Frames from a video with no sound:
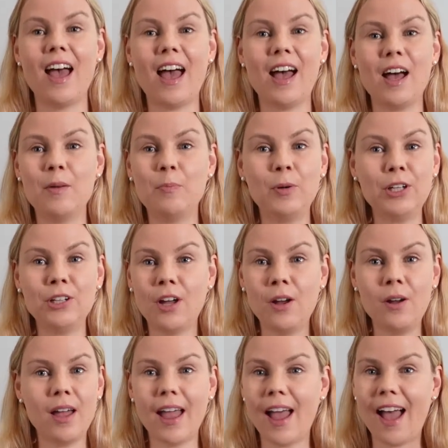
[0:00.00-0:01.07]
But you
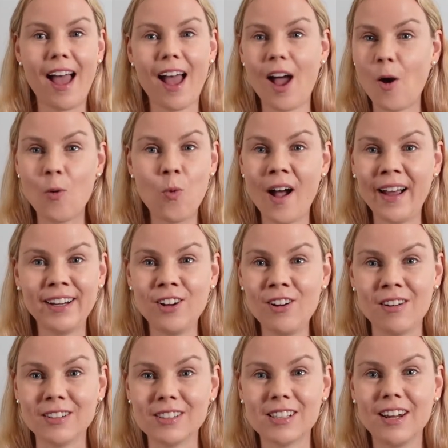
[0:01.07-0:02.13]
know, why
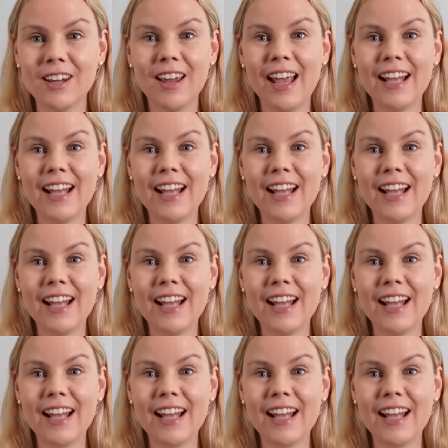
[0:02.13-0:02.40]
not?